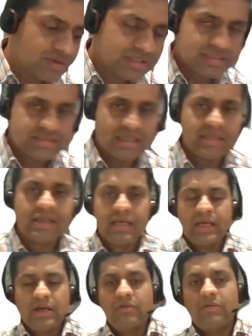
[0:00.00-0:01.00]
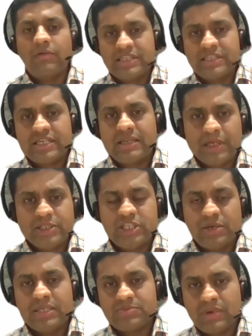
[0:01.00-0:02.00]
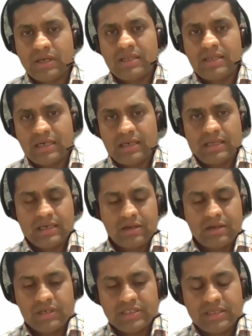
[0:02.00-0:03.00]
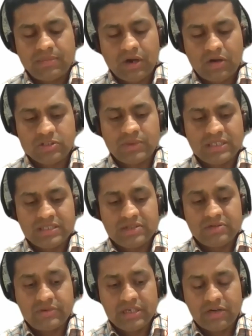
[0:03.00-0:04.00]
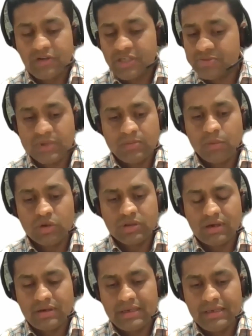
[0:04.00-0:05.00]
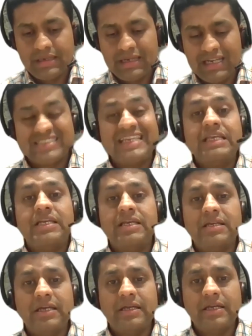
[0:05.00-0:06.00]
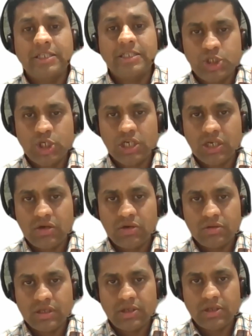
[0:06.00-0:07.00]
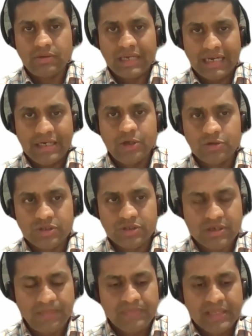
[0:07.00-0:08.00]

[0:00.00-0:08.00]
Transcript: One is an one is an j based plugin, and the other one is a browser-based in interface. But both are really let's say intuitive to the end user,